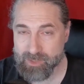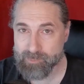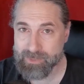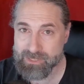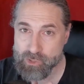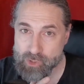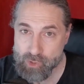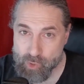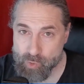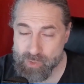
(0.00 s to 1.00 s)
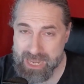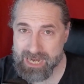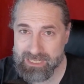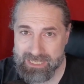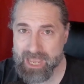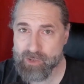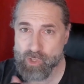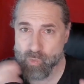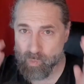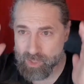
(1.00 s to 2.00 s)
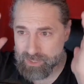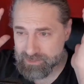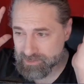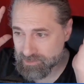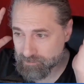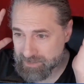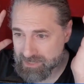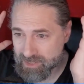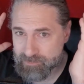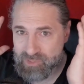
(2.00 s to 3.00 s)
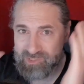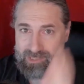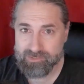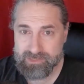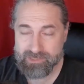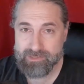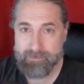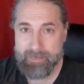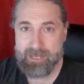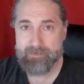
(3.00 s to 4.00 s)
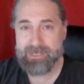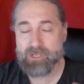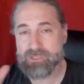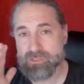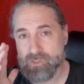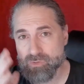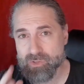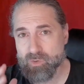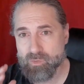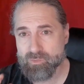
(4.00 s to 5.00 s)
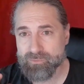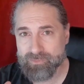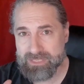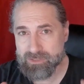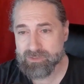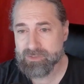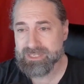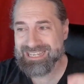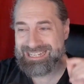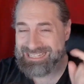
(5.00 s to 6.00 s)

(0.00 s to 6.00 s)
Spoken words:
But do not allow your work to become stilted because you don't feel it